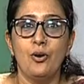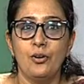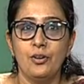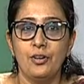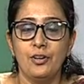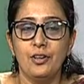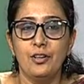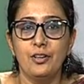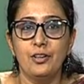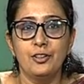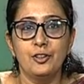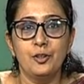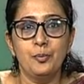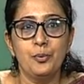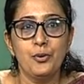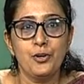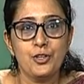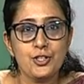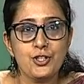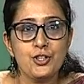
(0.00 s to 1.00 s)
on uh,
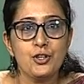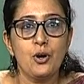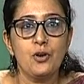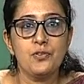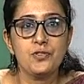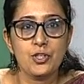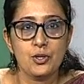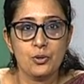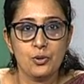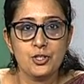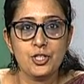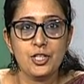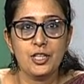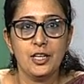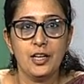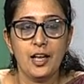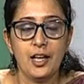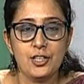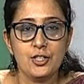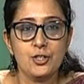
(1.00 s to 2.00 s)
the poetry of
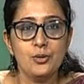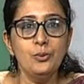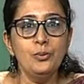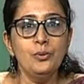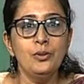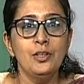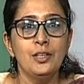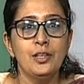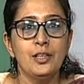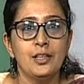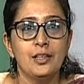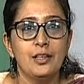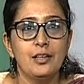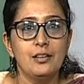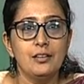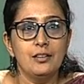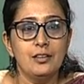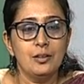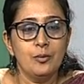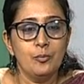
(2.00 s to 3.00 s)
Sarojini Naidu.
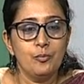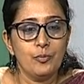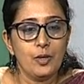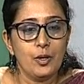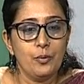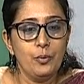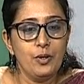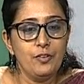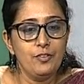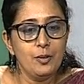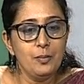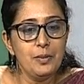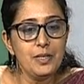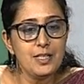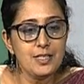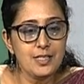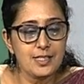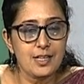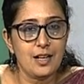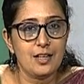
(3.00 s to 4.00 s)
Uh, we will
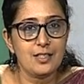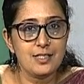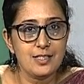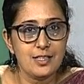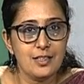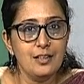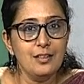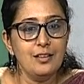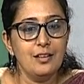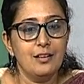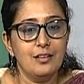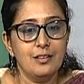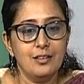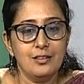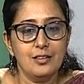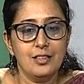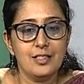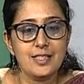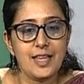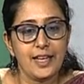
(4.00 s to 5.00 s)
be discussing
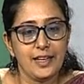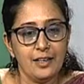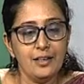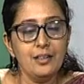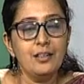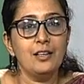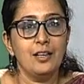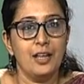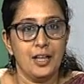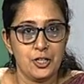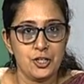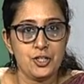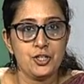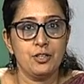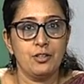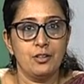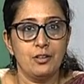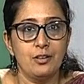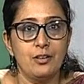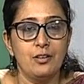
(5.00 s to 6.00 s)
uh, the second
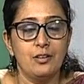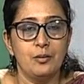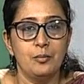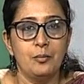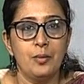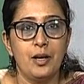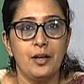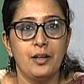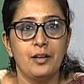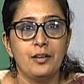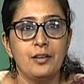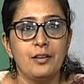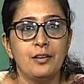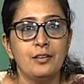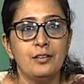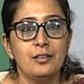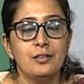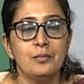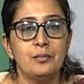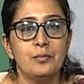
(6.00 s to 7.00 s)
collection uh, by
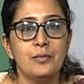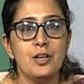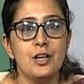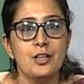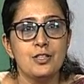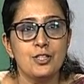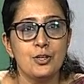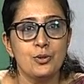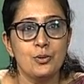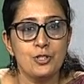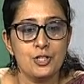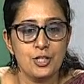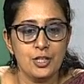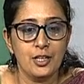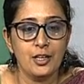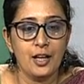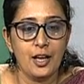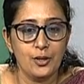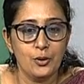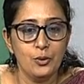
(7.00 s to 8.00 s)
uh,
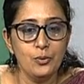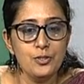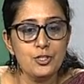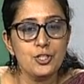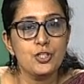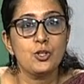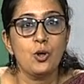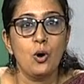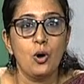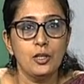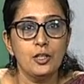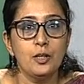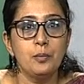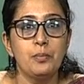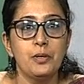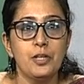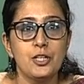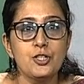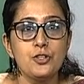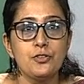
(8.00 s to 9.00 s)
Sarojini Naidu which is called
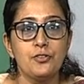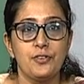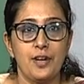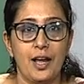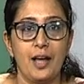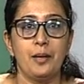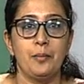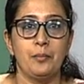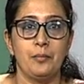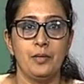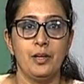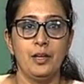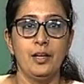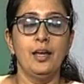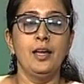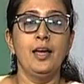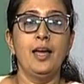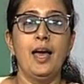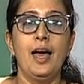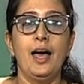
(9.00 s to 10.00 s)
The Bird of Time
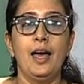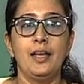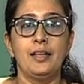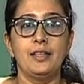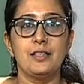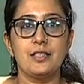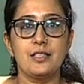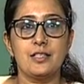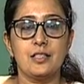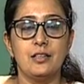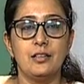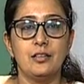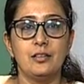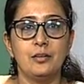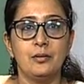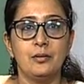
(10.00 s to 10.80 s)
and